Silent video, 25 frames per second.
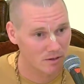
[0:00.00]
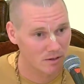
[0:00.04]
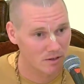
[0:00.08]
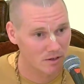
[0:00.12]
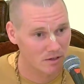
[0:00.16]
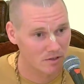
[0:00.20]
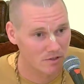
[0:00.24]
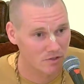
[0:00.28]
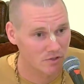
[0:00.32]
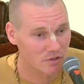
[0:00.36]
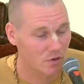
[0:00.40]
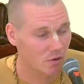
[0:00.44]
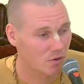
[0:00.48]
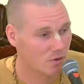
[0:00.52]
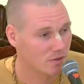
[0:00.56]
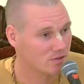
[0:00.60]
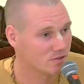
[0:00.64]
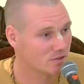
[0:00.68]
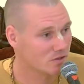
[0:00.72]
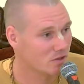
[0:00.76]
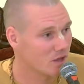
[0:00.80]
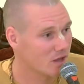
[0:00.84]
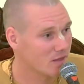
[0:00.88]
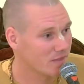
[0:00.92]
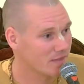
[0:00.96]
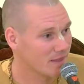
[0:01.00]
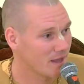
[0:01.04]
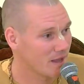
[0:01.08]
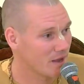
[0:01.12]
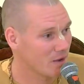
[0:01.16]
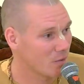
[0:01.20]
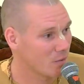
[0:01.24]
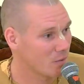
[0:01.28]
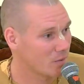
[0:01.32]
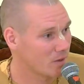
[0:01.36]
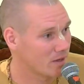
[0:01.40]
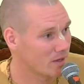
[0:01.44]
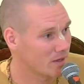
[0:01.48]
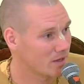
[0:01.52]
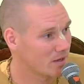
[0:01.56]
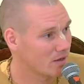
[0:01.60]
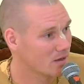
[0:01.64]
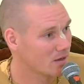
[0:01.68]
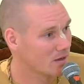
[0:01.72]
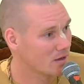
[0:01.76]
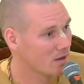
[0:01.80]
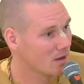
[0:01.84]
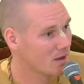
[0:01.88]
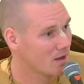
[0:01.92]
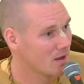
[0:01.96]
So it's not that we
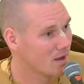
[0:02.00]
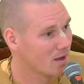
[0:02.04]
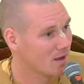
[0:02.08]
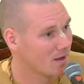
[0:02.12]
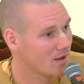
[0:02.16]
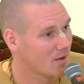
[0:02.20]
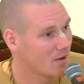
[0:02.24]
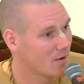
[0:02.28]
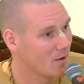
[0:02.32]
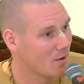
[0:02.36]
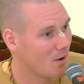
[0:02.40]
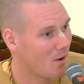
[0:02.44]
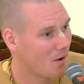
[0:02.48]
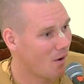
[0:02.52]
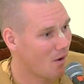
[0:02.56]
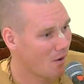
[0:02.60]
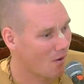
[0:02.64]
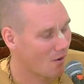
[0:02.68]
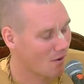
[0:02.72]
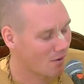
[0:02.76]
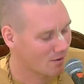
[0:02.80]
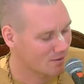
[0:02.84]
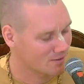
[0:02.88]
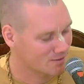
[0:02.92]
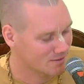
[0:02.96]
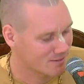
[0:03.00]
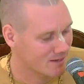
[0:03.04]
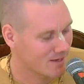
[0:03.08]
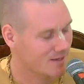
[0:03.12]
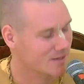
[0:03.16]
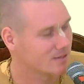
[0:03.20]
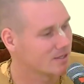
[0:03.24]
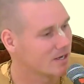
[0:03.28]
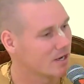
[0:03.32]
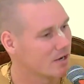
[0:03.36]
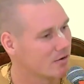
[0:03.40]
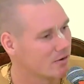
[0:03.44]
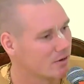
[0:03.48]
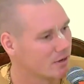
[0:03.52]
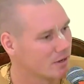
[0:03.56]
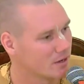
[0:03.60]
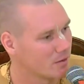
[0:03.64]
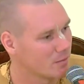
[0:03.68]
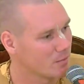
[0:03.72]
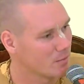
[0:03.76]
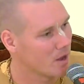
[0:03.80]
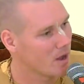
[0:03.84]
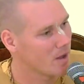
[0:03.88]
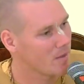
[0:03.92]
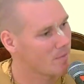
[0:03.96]
are sectarian,
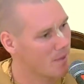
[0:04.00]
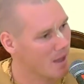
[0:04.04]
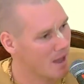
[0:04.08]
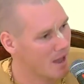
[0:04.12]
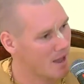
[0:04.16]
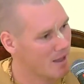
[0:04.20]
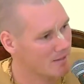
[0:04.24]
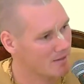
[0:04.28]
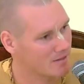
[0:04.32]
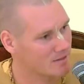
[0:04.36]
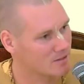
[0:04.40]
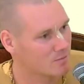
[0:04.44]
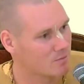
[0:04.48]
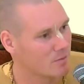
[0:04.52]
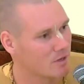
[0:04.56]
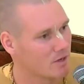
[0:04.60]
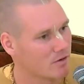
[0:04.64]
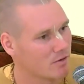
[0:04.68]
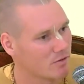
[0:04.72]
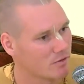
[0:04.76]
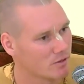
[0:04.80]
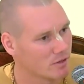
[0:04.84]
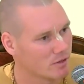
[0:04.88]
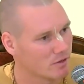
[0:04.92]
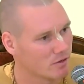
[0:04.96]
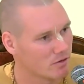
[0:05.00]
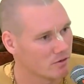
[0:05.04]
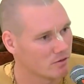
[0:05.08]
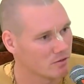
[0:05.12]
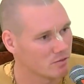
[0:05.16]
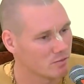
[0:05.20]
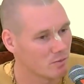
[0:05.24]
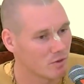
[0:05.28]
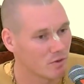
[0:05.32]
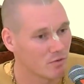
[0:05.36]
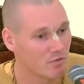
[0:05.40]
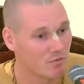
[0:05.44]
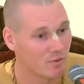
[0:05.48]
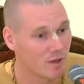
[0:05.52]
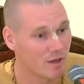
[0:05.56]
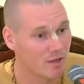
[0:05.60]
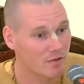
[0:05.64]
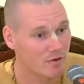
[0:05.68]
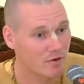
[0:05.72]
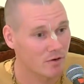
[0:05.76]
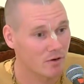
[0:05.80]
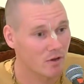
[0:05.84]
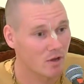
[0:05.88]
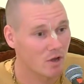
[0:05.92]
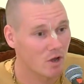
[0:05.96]
my path is better than yours, but rather